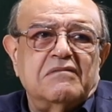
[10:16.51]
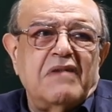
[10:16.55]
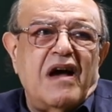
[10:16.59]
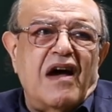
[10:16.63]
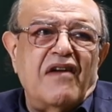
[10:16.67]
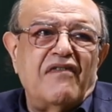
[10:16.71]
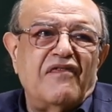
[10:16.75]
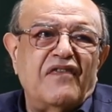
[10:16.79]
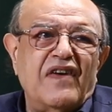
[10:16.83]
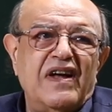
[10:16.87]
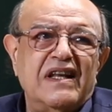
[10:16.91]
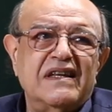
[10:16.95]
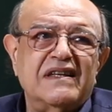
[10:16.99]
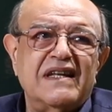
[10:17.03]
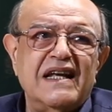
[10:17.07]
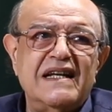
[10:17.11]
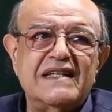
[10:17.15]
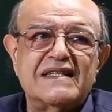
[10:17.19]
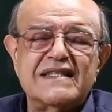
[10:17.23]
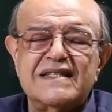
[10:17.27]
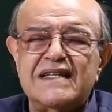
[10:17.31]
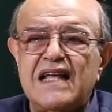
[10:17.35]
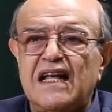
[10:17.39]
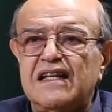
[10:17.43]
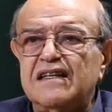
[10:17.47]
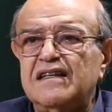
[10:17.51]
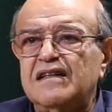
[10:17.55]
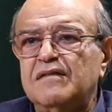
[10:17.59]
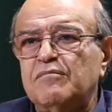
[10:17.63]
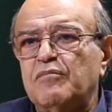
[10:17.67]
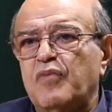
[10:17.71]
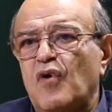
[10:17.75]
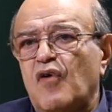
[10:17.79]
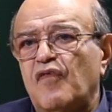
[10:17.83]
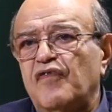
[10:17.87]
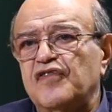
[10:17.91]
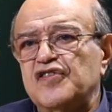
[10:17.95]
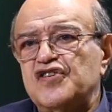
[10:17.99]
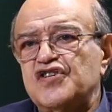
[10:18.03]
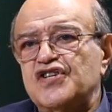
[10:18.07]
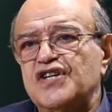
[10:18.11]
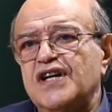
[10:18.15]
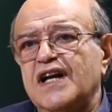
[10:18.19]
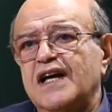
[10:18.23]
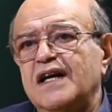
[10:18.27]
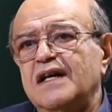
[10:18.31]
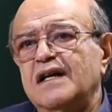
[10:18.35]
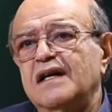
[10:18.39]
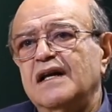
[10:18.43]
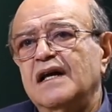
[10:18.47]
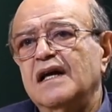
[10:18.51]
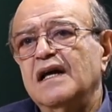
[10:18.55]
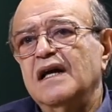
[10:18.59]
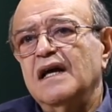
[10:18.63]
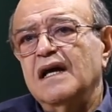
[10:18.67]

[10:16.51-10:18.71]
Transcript: I felt it's not professional.